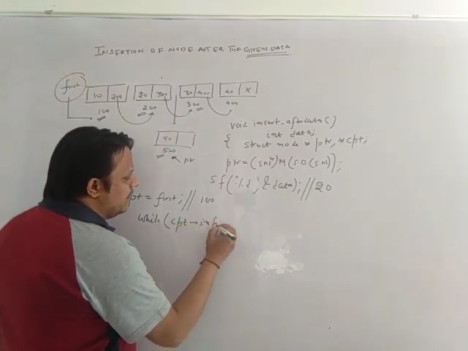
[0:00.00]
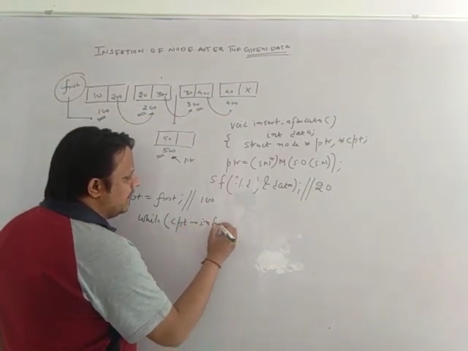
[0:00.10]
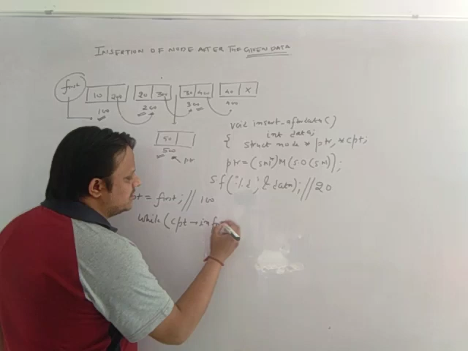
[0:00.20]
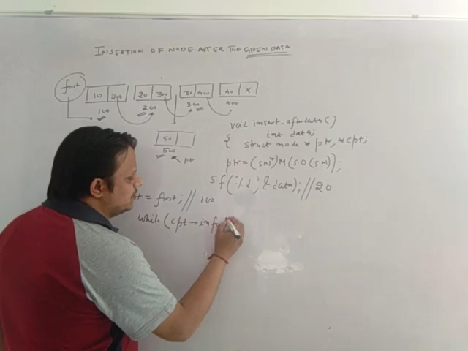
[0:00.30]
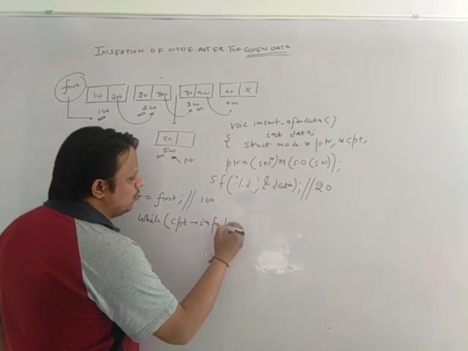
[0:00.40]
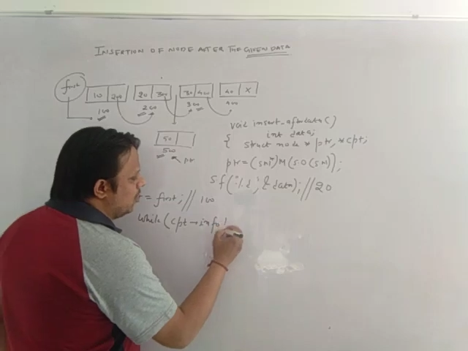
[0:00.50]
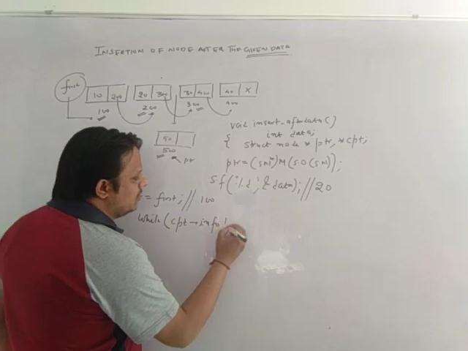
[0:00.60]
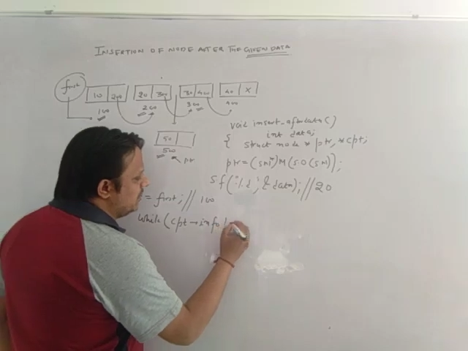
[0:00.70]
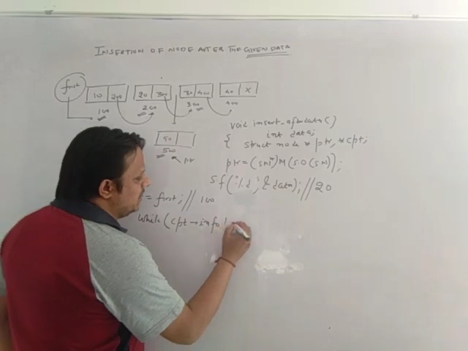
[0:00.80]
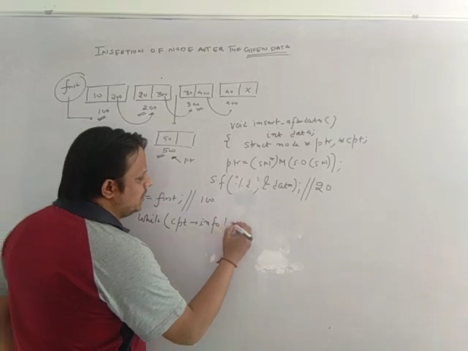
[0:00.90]
is
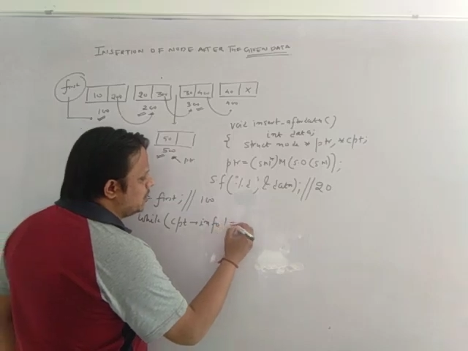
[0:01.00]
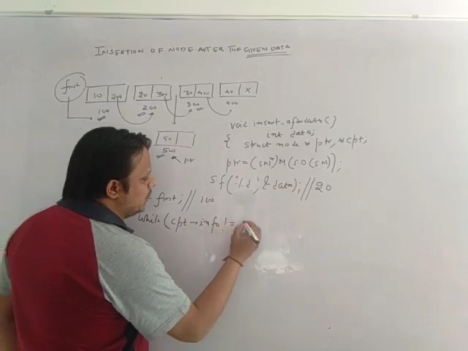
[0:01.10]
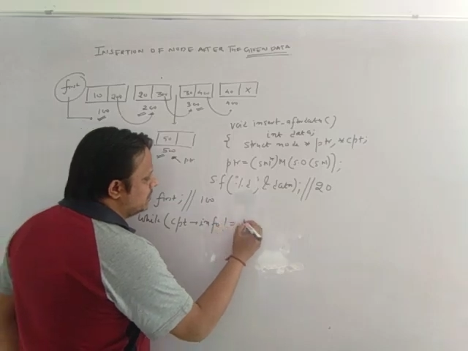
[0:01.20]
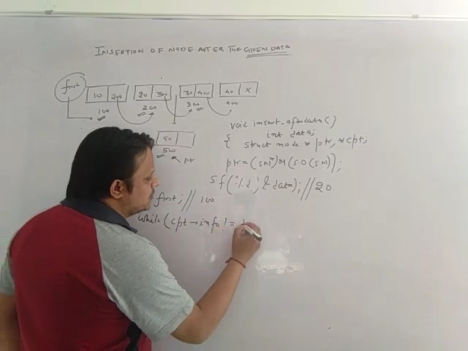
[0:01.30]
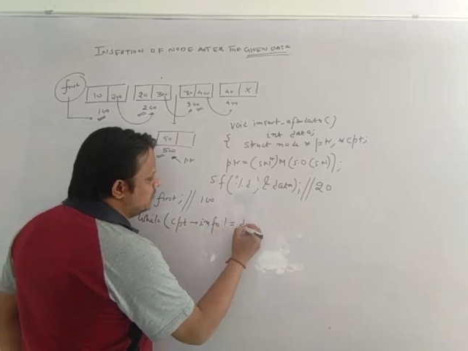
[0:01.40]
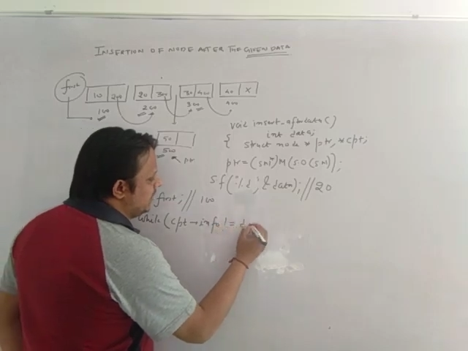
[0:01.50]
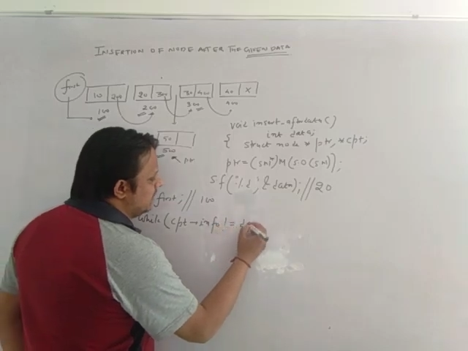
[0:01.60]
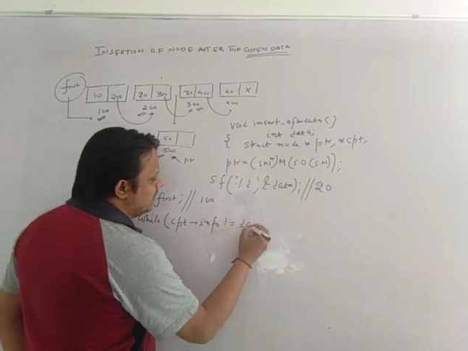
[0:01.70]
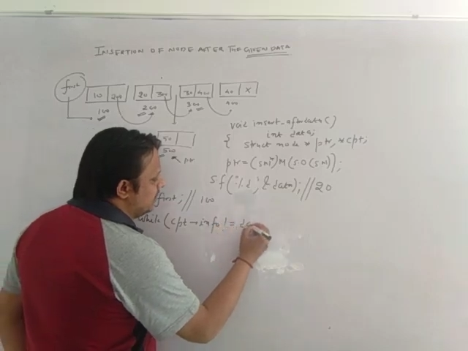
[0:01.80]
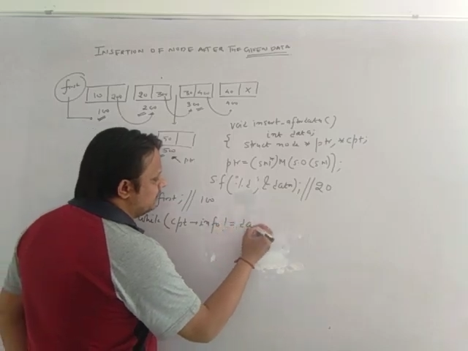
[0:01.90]
not equals to
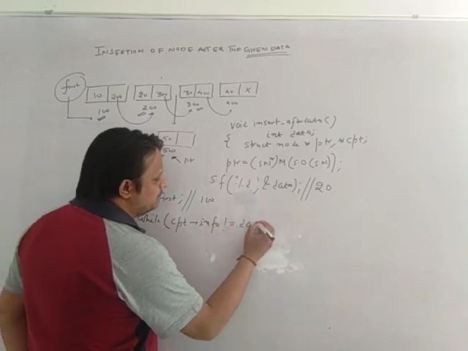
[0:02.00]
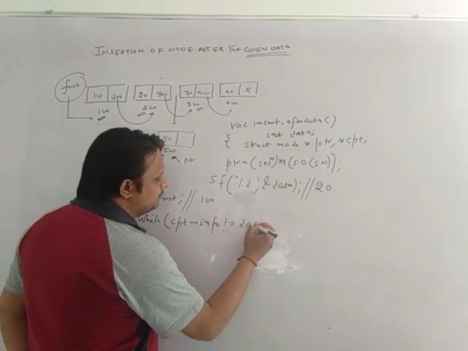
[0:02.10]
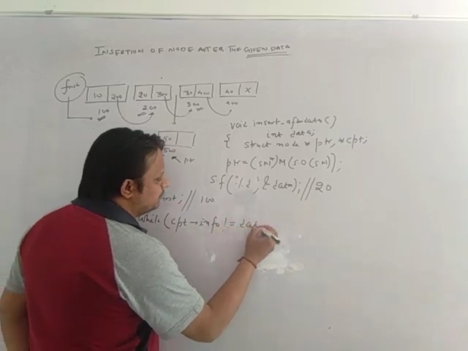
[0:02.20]
data,